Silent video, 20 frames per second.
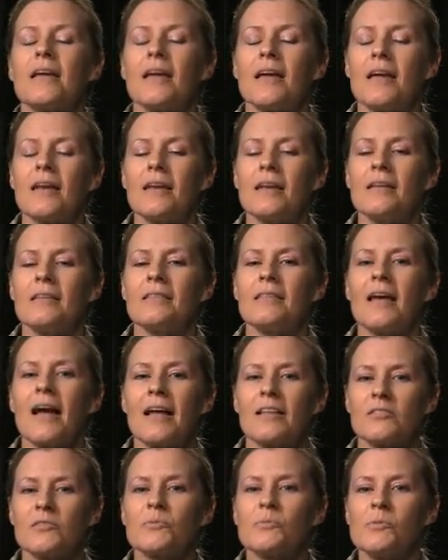And then
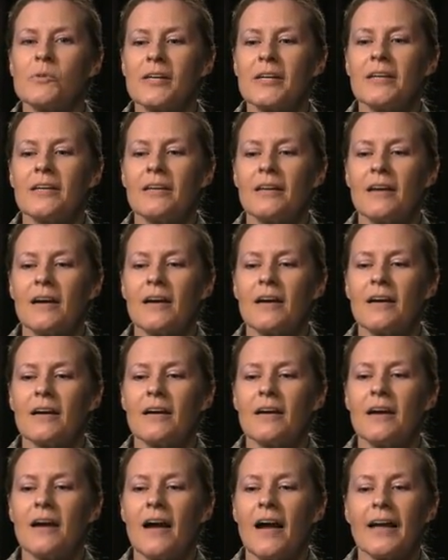that's when
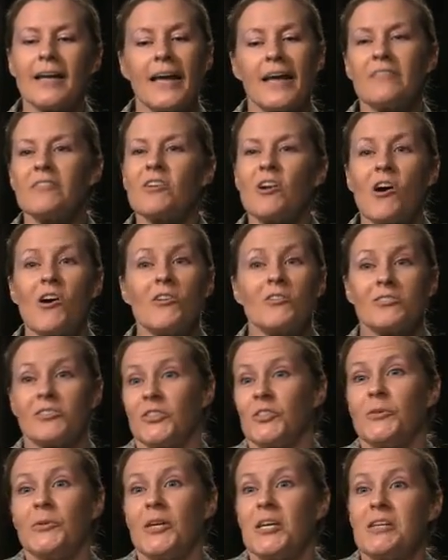I gave it all
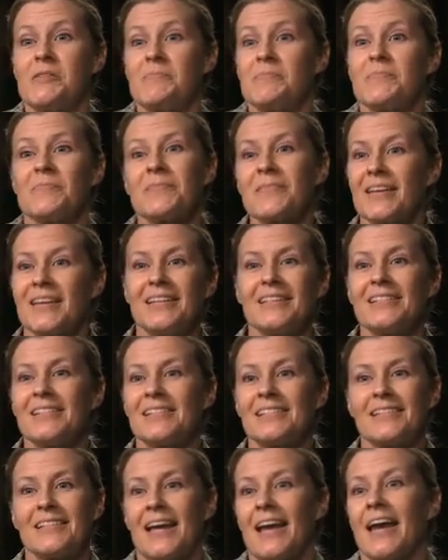to him,
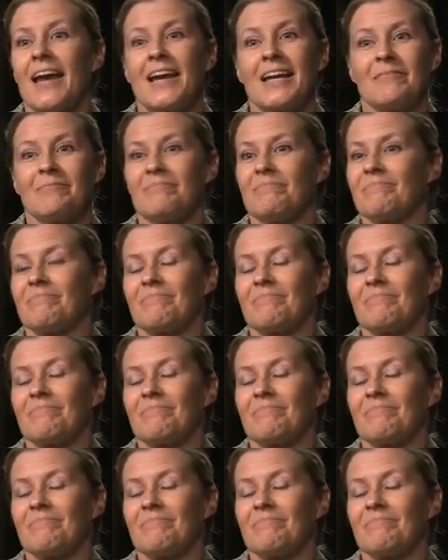to say,